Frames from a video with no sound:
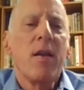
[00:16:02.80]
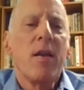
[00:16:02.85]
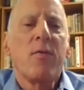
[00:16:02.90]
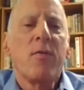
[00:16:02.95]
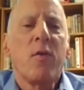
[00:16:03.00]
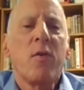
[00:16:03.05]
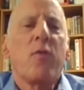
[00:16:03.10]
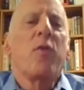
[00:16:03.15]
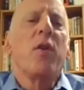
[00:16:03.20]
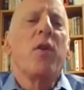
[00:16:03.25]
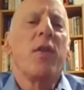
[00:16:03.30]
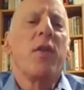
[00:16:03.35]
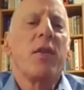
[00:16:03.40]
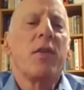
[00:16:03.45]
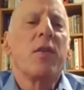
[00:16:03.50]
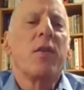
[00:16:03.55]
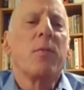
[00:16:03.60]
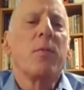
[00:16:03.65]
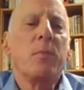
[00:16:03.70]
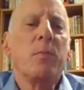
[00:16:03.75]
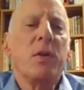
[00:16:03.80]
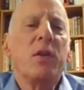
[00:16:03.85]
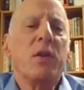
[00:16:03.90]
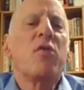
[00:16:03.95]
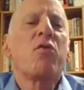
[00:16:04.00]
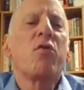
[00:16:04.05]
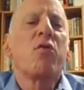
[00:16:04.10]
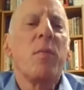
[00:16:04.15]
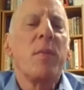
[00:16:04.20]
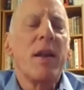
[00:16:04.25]
for fear that they'll be
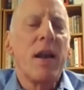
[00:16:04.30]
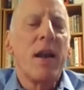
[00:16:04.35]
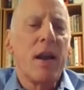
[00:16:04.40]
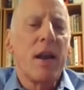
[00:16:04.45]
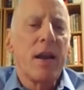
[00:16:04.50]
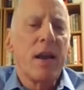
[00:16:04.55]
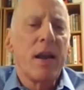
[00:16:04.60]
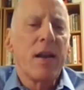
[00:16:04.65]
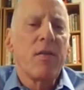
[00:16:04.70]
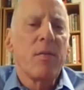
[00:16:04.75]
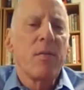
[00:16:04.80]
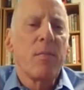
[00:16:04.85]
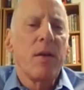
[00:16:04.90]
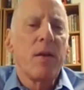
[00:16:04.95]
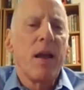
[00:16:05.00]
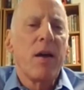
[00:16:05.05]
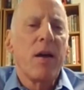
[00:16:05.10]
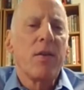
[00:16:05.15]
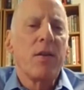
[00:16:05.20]
discriminated against somehow,